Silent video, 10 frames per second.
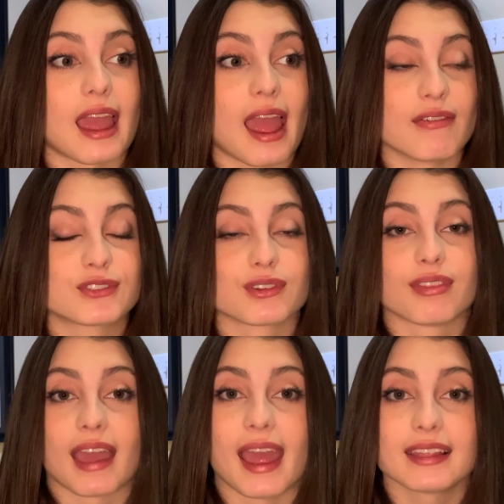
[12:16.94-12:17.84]
after
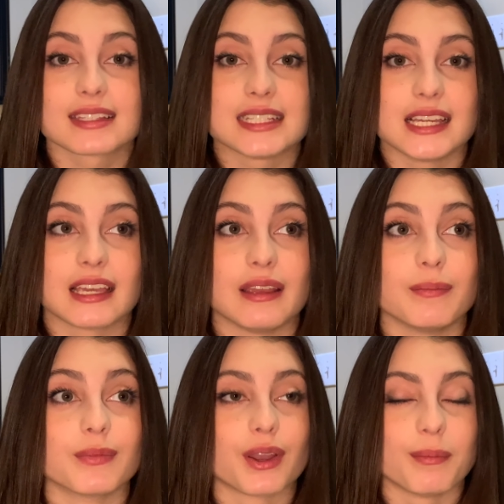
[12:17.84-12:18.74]
that, seeing
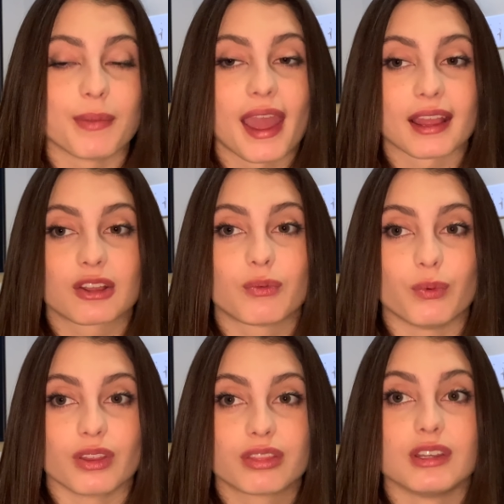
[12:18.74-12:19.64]
him come back
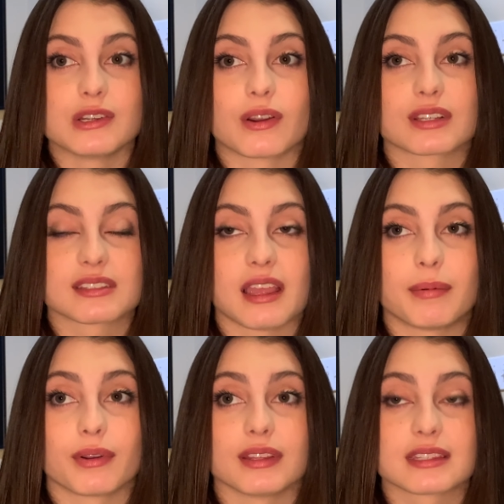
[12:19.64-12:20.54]
with the
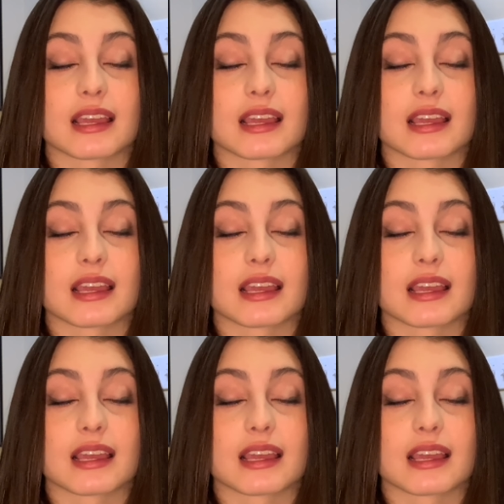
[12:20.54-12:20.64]
Darksaber, it's